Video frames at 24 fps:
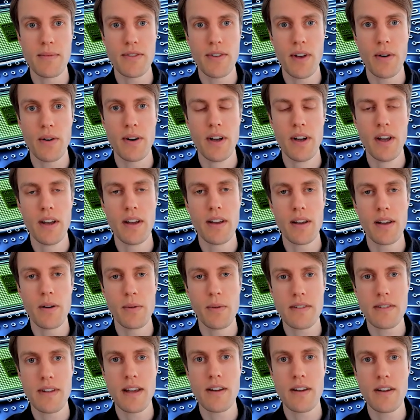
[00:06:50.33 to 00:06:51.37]
So it will
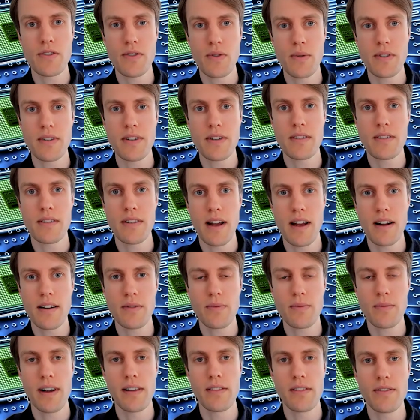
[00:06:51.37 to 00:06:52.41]
stay a shortage there
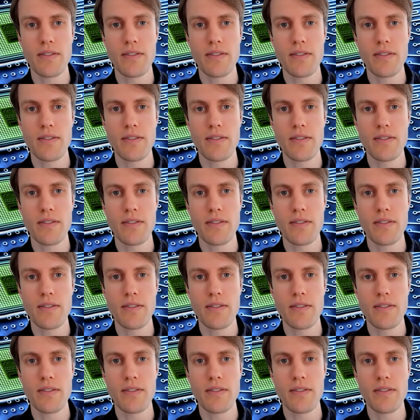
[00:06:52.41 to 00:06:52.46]
as well.